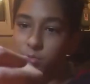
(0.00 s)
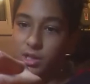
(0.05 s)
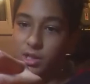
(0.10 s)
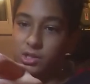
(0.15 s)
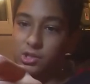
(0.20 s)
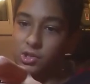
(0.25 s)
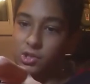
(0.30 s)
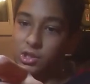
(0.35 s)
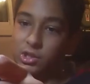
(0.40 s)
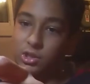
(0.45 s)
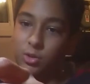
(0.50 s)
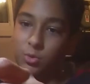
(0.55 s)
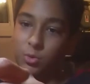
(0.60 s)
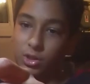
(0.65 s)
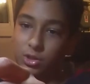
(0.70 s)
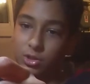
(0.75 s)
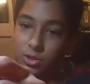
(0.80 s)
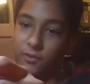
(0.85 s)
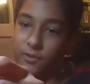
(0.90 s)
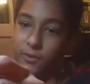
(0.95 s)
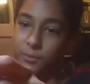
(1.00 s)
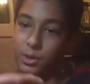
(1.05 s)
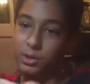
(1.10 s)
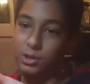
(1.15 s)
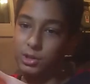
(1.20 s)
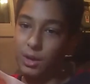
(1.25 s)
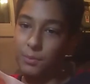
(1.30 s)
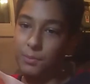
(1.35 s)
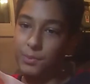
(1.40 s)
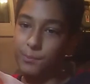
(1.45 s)
Make sure you get the washer from the
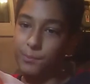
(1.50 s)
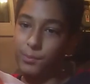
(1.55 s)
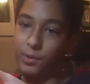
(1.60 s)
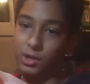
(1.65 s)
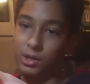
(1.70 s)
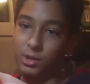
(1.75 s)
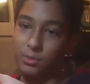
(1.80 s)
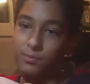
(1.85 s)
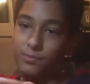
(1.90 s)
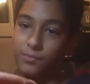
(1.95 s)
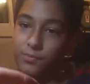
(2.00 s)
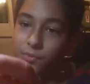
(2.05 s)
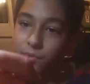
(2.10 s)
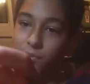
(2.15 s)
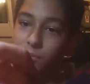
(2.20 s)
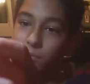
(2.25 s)
top and bottom